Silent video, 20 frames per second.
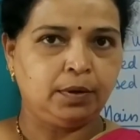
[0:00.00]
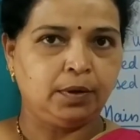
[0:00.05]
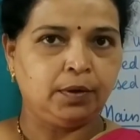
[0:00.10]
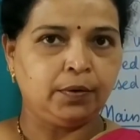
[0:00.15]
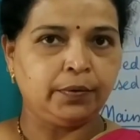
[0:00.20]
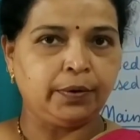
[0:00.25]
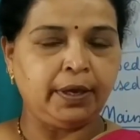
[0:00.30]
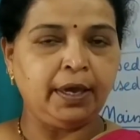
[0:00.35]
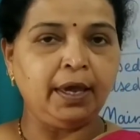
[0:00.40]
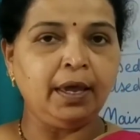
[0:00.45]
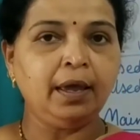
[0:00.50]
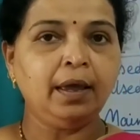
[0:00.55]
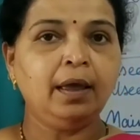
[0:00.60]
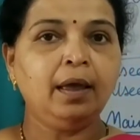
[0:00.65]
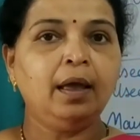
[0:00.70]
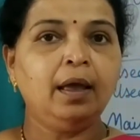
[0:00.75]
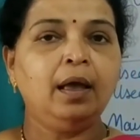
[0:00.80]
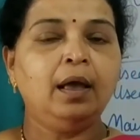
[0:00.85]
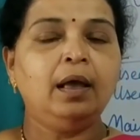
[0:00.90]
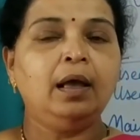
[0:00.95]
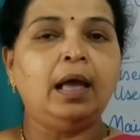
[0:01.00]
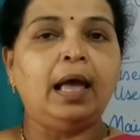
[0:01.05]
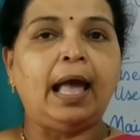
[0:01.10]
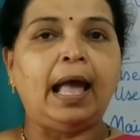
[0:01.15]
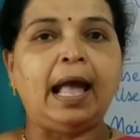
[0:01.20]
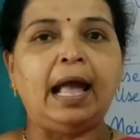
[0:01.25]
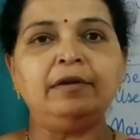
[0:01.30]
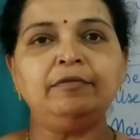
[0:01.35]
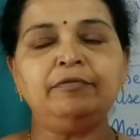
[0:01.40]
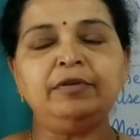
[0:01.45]
Okay.
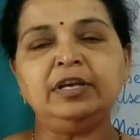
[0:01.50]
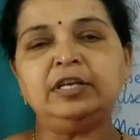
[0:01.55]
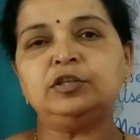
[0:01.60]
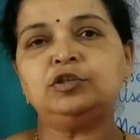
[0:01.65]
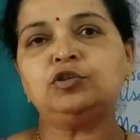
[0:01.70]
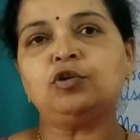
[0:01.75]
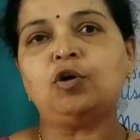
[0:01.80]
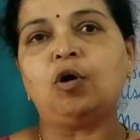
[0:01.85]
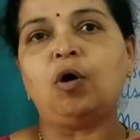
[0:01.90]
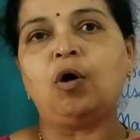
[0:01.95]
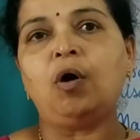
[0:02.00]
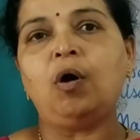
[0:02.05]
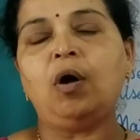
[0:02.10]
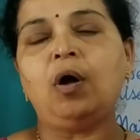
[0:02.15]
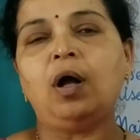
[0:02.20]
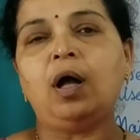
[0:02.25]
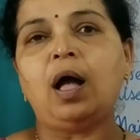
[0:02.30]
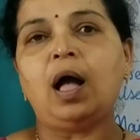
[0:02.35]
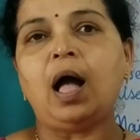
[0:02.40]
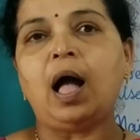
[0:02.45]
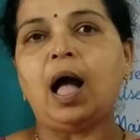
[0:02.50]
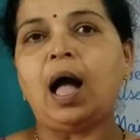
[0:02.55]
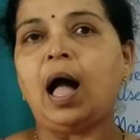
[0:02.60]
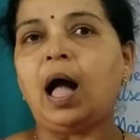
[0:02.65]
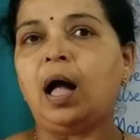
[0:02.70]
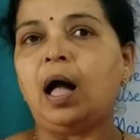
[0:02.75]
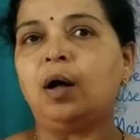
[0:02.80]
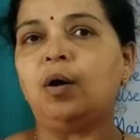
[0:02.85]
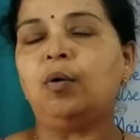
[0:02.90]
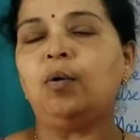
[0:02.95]
And we saw
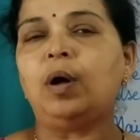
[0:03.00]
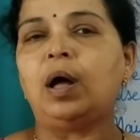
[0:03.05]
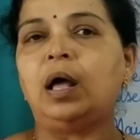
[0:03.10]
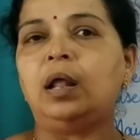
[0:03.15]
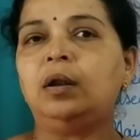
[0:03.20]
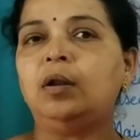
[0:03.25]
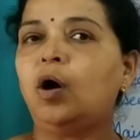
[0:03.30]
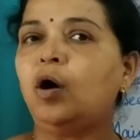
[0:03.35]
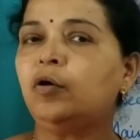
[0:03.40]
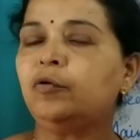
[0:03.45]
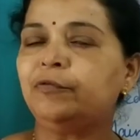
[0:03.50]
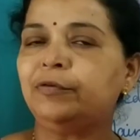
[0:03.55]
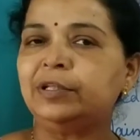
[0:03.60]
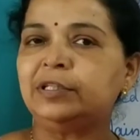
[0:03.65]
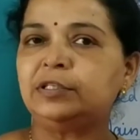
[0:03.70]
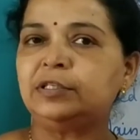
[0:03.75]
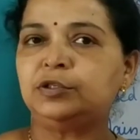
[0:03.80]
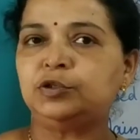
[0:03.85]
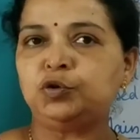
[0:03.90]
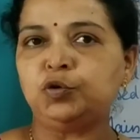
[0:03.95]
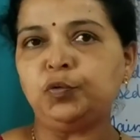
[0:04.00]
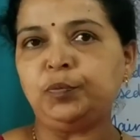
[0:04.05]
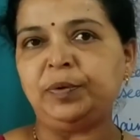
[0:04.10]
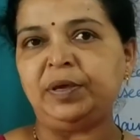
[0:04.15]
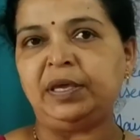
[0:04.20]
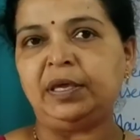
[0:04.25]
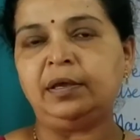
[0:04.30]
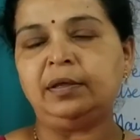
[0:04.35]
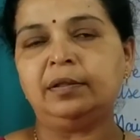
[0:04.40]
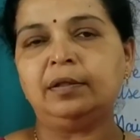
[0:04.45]
how along with to
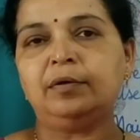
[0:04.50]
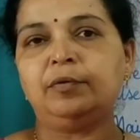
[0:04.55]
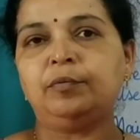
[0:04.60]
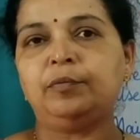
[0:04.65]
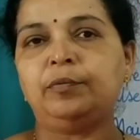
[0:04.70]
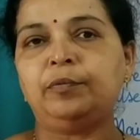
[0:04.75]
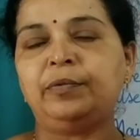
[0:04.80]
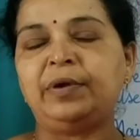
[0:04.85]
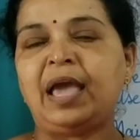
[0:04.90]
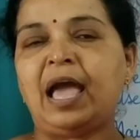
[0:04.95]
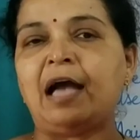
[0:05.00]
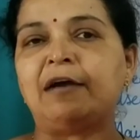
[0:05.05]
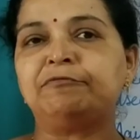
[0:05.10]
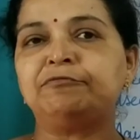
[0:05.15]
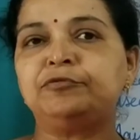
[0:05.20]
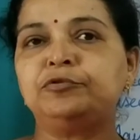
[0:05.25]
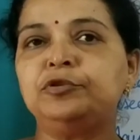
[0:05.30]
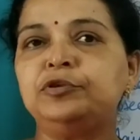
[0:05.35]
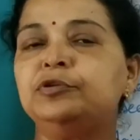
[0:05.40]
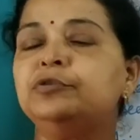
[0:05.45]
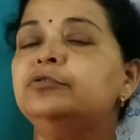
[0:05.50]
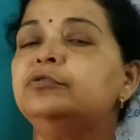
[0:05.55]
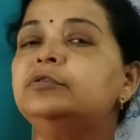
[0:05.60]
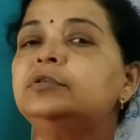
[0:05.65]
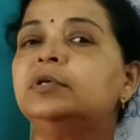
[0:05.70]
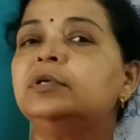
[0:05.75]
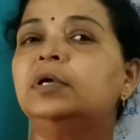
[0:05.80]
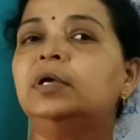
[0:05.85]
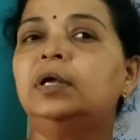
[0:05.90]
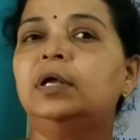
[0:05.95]
be we have to use
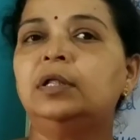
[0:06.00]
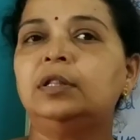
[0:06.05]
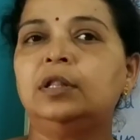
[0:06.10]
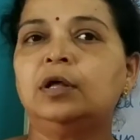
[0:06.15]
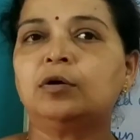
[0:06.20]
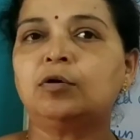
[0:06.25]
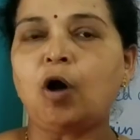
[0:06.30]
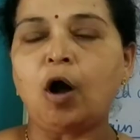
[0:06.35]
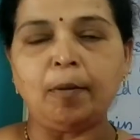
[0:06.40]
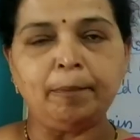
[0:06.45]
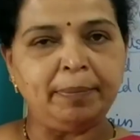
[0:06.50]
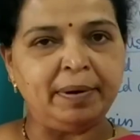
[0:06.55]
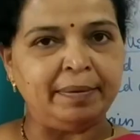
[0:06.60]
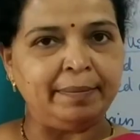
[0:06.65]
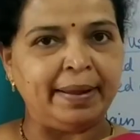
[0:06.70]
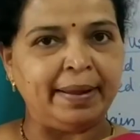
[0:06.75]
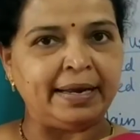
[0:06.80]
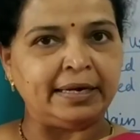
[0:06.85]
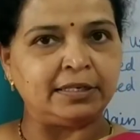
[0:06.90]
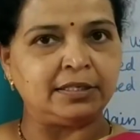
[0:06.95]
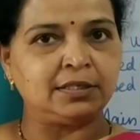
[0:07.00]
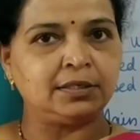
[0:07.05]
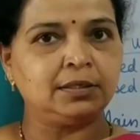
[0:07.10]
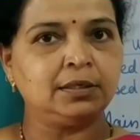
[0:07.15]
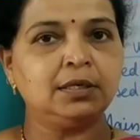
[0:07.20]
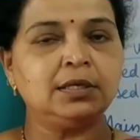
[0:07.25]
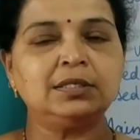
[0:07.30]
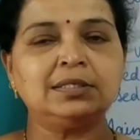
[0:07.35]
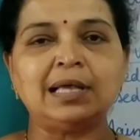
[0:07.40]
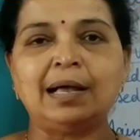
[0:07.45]
the complements,
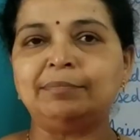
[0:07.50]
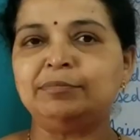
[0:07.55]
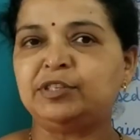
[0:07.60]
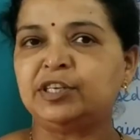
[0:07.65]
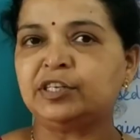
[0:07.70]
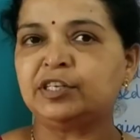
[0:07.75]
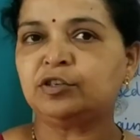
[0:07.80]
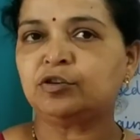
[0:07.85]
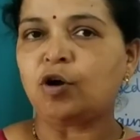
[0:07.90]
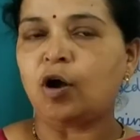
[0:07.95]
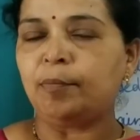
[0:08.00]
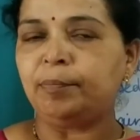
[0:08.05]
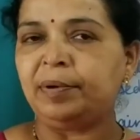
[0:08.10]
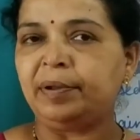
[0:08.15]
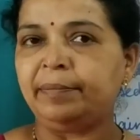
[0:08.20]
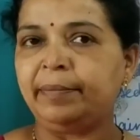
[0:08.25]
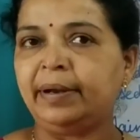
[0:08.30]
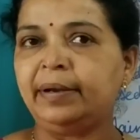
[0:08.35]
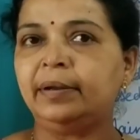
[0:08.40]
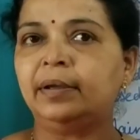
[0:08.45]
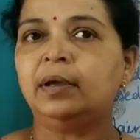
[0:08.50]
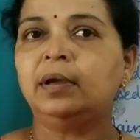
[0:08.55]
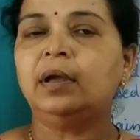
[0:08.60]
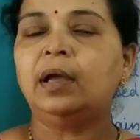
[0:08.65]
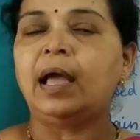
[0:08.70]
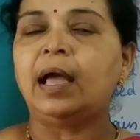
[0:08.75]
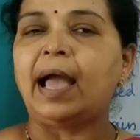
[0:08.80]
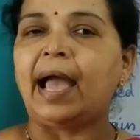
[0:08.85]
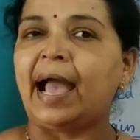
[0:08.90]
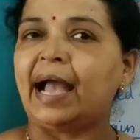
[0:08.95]
subject complement,
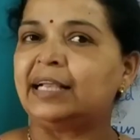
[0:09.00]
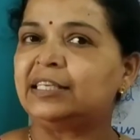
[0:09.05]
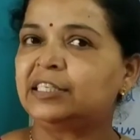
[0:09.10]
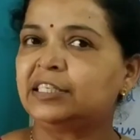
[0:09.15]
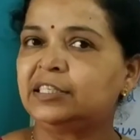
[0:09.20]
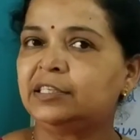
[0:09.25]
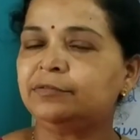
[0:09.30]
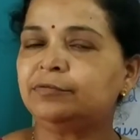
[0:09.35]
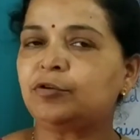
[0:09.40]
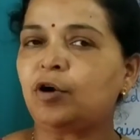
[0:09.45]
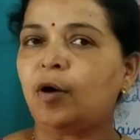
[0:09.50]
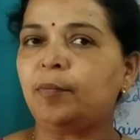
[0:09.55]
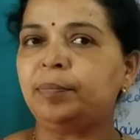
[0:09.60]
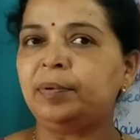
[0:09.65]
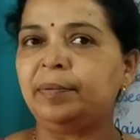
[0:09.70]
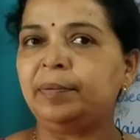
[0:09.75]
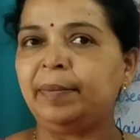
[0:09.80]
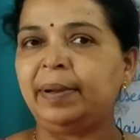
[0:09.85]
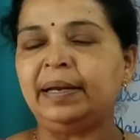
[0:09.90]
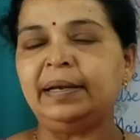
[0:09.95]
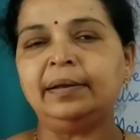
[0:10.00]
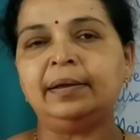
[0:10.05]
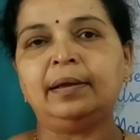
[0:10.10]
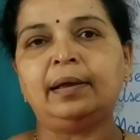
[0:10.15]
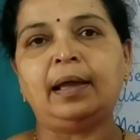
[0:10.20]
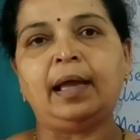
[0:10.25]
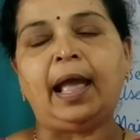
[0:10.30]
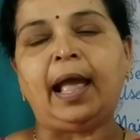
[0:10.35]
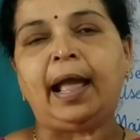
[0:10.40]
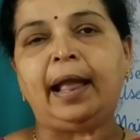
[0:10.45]
adjective complement
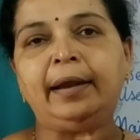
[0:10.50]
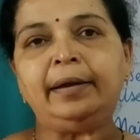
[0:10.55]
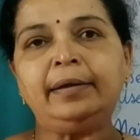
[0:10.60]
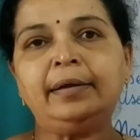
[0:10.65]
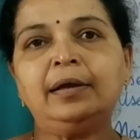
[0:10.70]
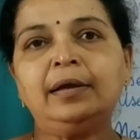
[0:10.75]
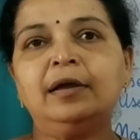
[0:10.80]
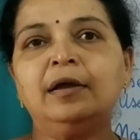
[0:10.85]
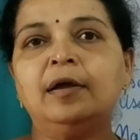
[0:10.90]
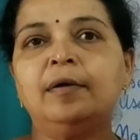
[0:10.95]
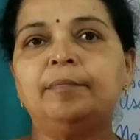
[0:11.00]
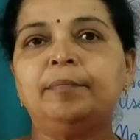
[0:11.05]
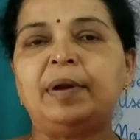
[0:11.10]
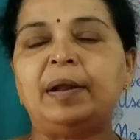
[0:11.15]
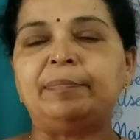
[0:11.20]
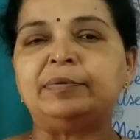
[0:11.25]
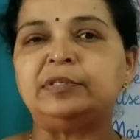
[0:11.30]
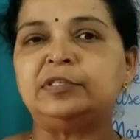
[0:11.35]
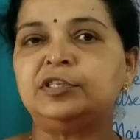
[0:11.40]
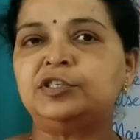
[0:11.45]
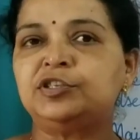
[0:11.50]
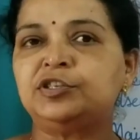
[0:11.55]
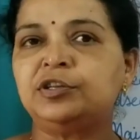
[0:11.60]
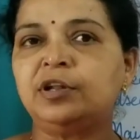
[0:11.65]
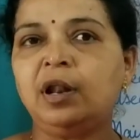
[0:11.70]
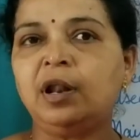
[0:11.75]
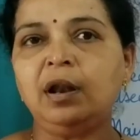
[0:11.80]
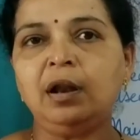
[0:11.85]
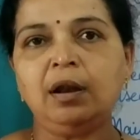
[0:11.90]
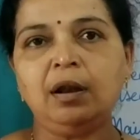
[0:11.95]
and prepositional